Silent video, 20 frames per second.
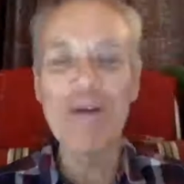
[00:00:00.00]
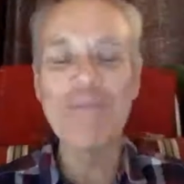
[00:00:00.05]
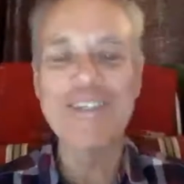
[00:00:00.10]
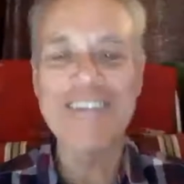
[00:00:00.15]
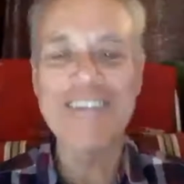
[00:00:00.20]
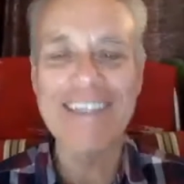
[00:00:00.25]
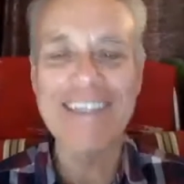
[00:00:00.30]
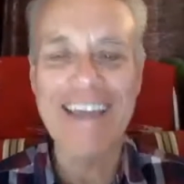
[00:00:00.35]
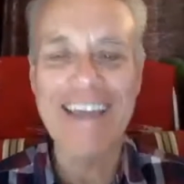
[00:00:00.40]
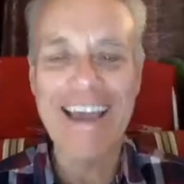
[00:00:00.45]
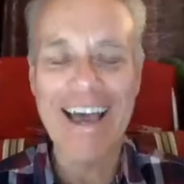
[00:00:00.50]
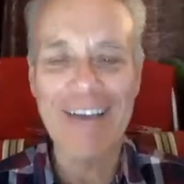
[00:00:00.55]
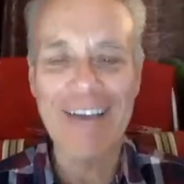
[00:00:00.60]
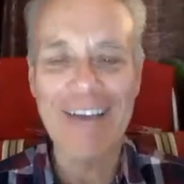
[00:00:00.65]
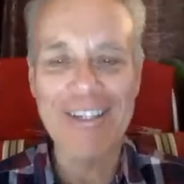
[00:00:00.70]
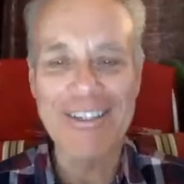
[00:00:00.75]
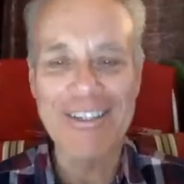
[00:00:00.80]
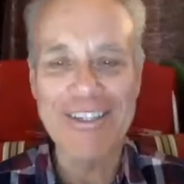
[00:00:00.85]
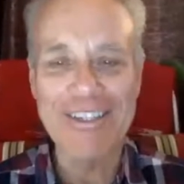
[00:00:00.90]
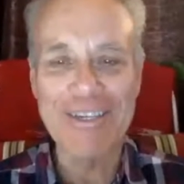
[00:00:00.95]
see the
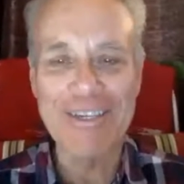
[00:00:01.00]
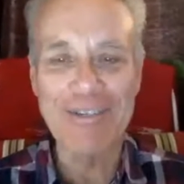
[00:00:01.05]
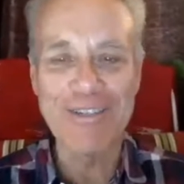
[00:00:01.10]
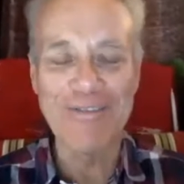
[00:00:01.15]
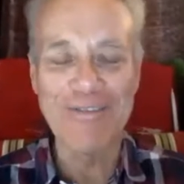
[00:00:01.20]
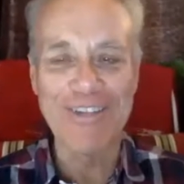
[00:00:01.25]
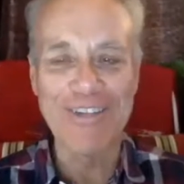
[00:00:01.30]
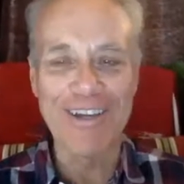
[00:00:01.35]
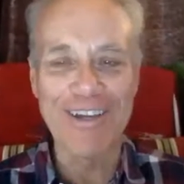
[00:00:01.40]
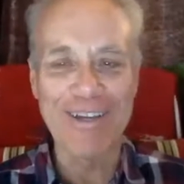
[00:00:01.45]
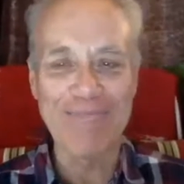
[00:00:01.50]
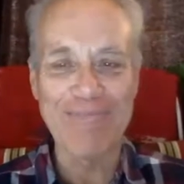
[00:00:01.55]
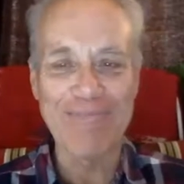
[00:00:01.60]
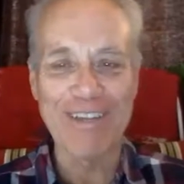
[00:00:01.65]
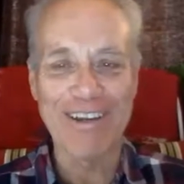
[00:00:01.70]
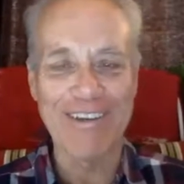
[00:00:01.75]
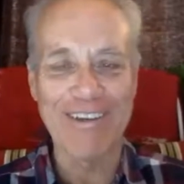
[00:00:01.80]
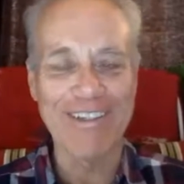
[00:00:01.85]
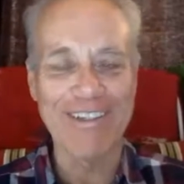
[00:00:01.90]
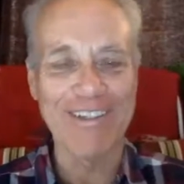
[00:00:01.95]
house and see what you've done up
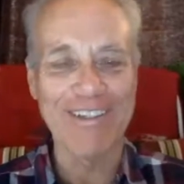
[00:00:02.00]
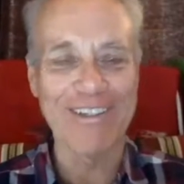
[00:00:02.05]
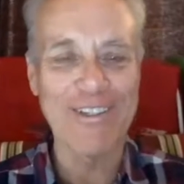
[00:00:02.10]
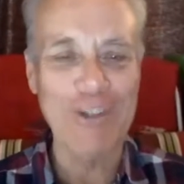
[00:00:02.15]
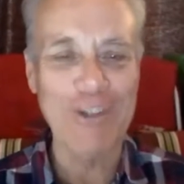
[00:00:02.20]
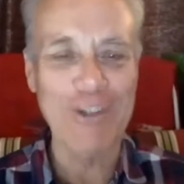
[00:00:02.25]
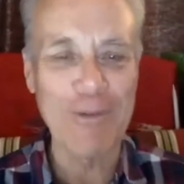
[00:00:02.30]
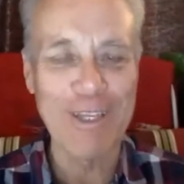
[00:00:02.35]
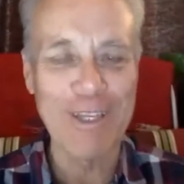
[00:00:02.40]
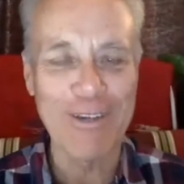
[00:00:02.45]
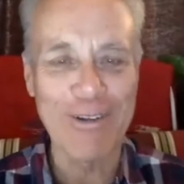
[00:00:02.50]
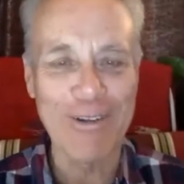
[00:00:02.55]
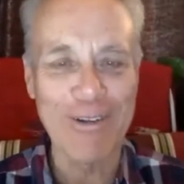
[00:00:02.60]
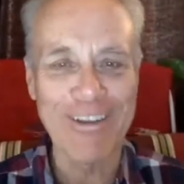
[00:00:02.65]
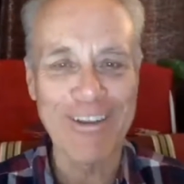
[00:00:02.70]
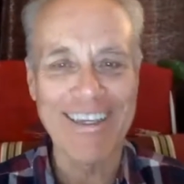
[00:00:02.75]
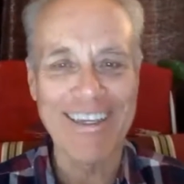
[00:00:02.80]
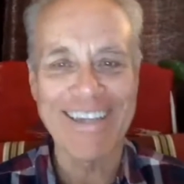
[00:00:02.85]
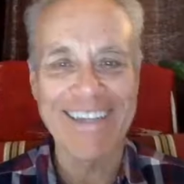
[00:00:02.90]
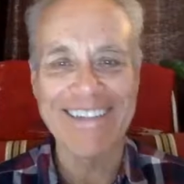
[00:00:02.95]
there, and you can show me the whole
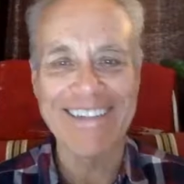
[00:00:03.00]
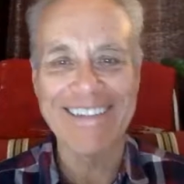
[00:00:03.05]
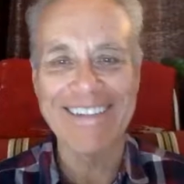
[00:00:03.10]
thing.